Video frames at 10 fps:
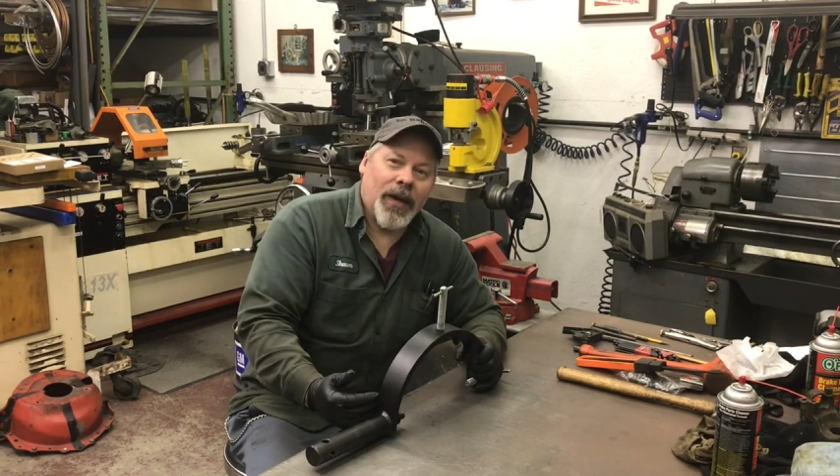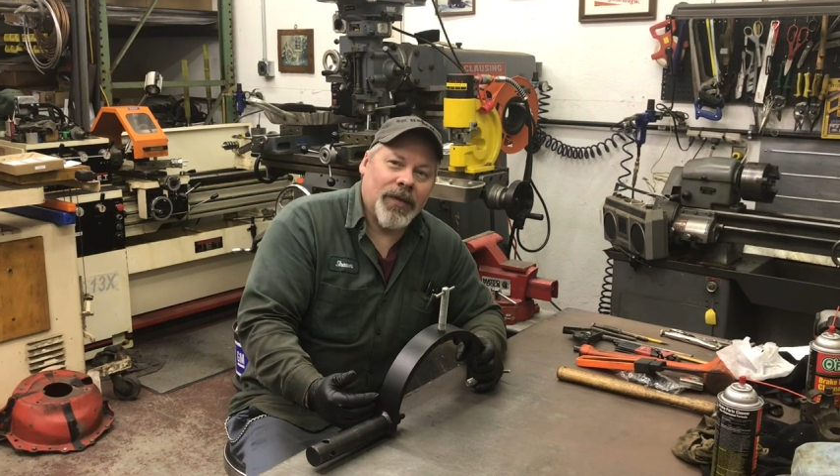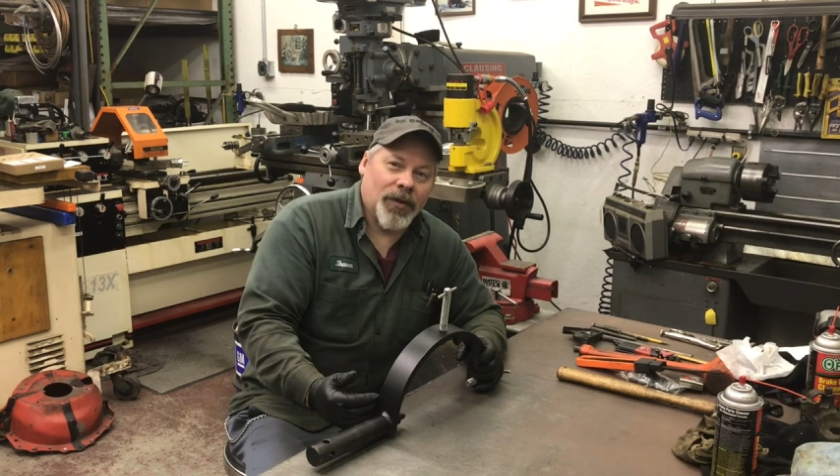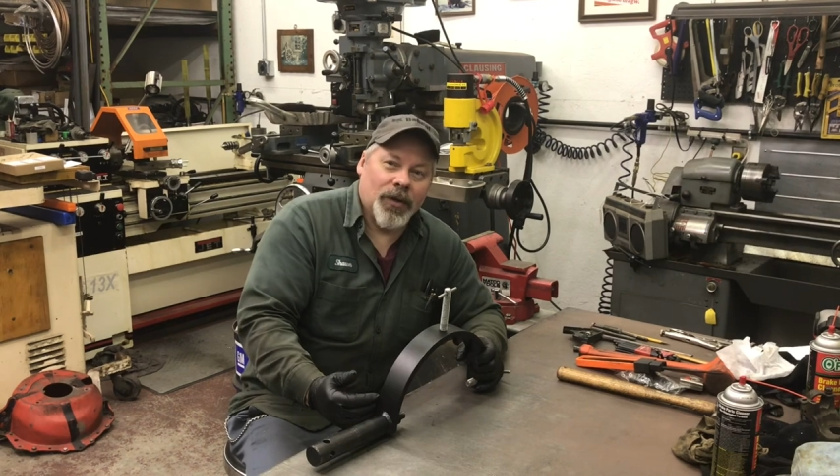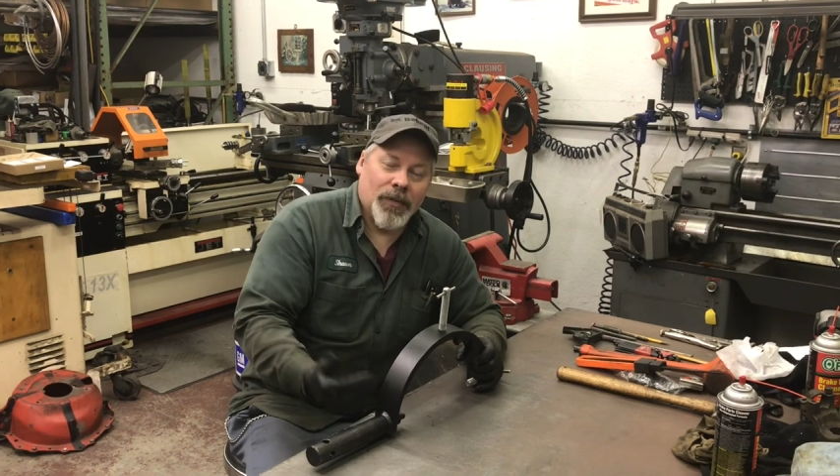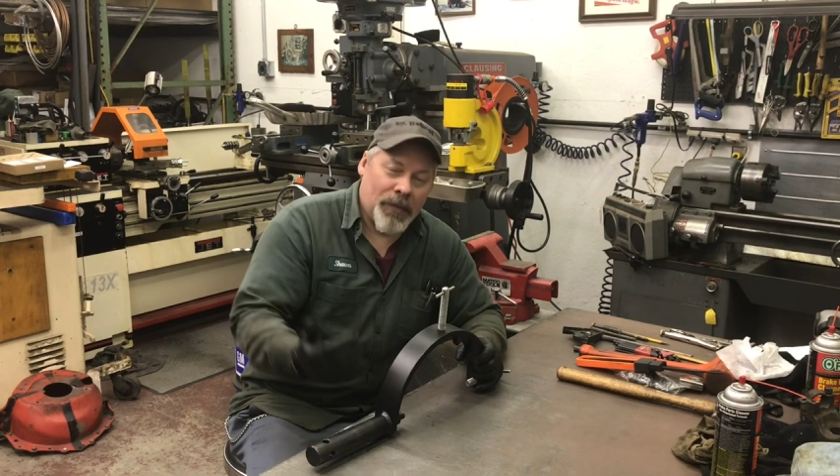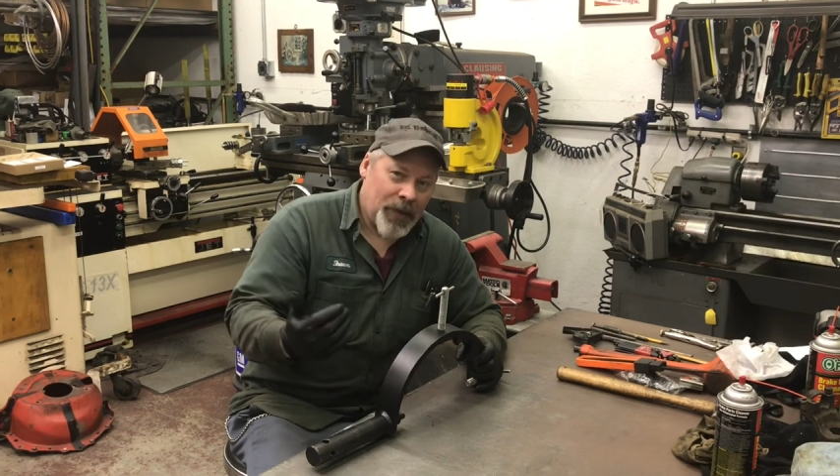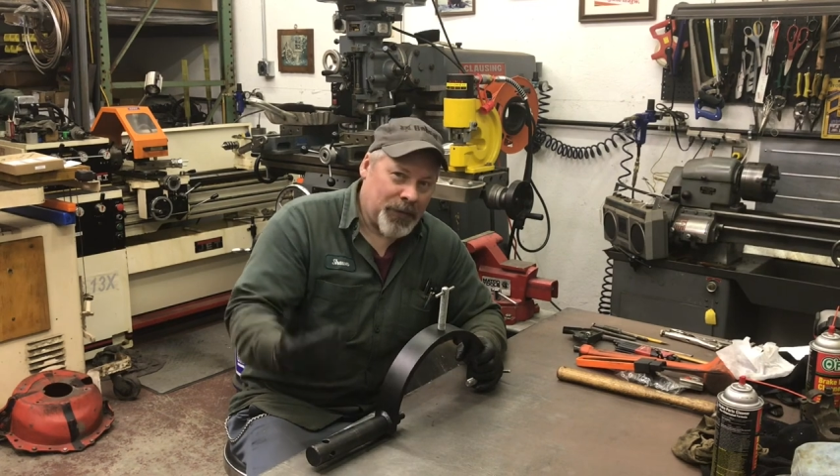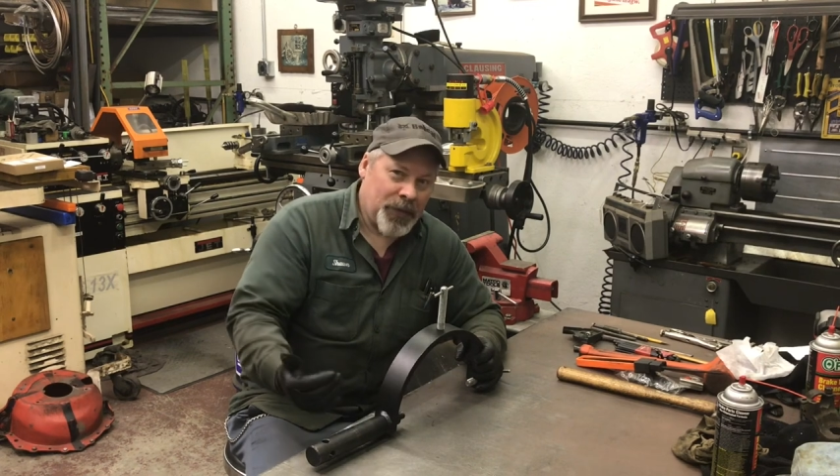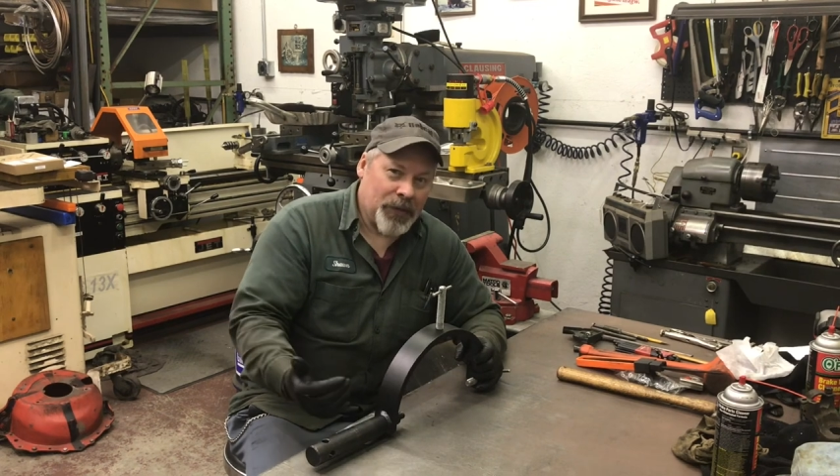I told him it
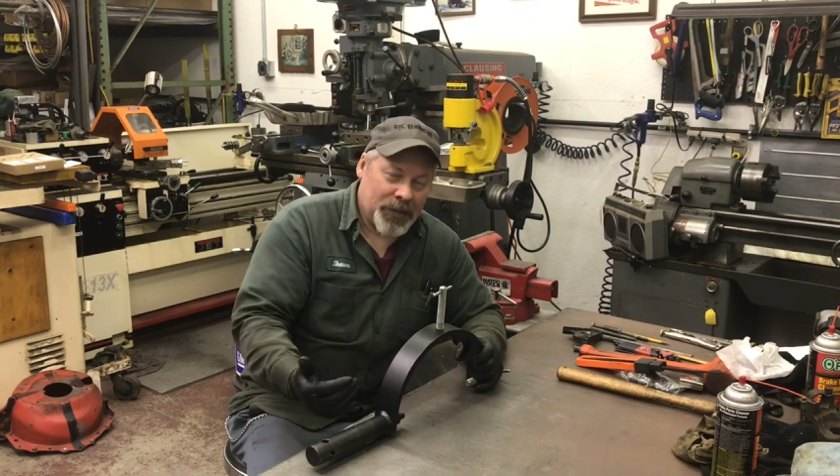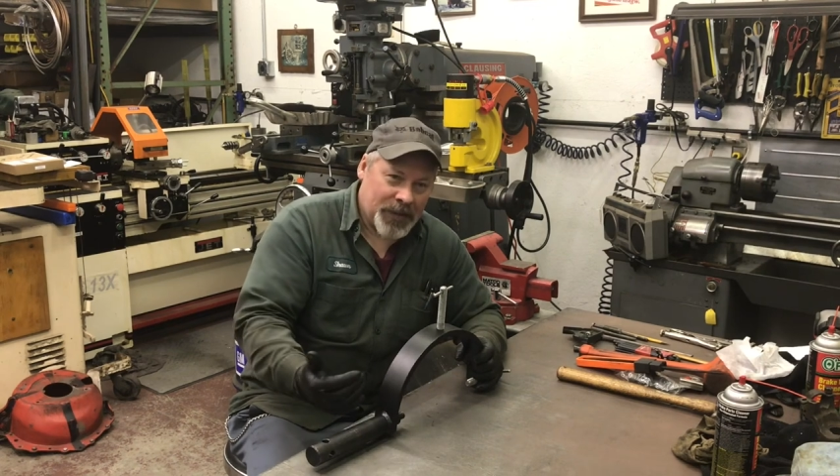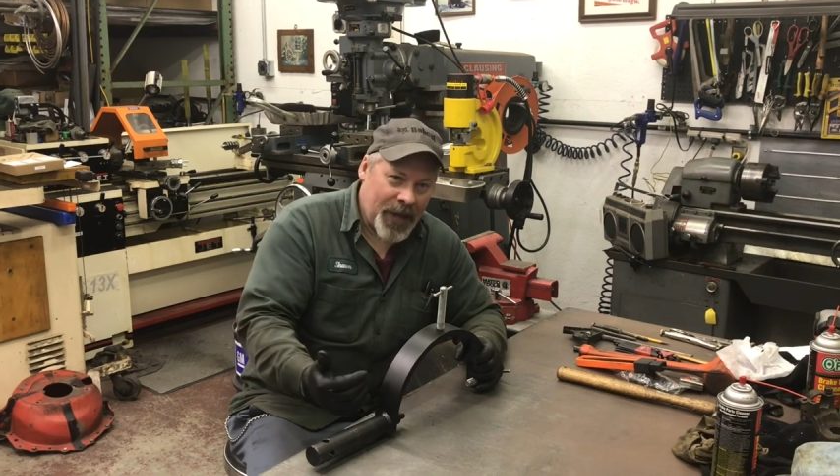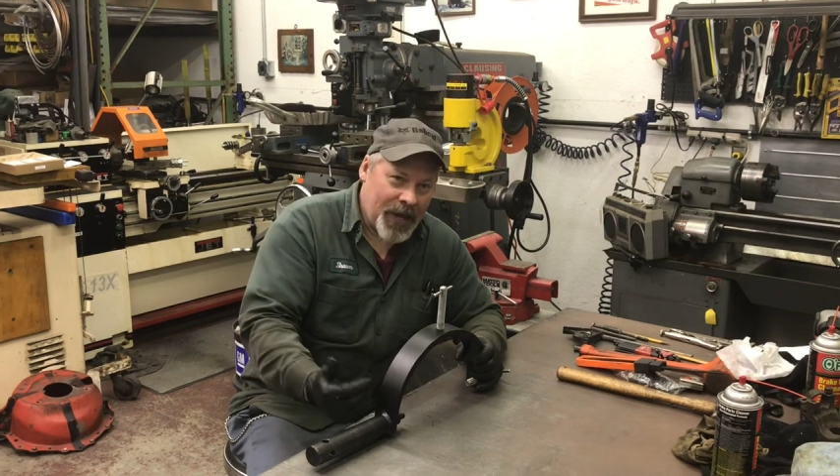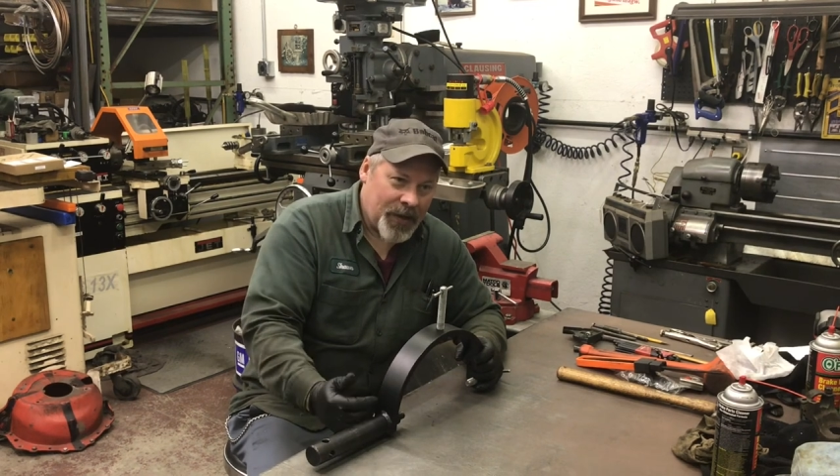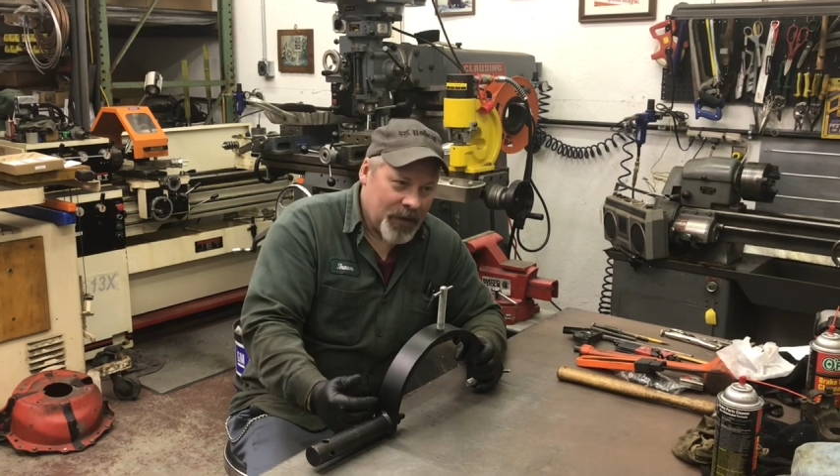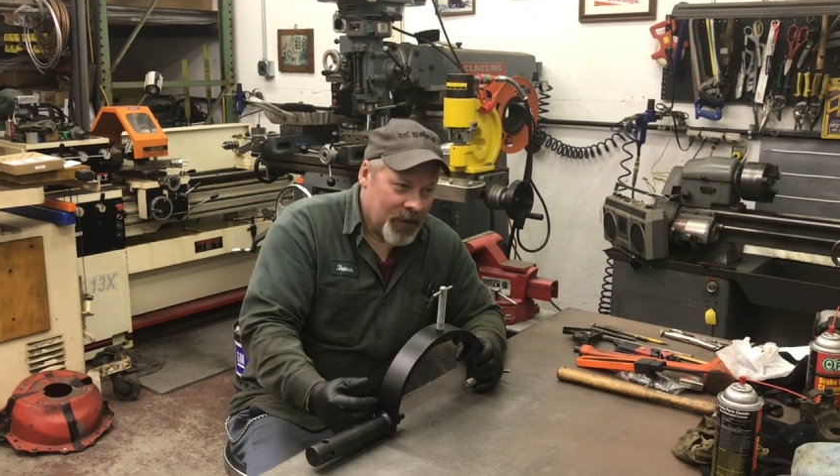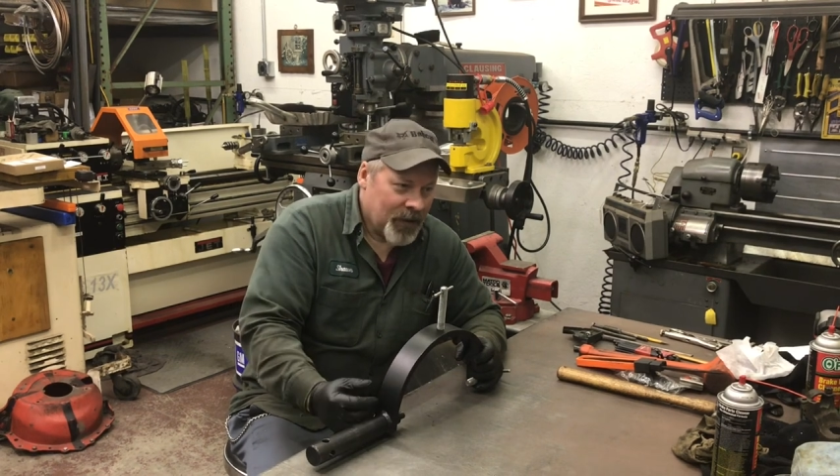must be a mistake.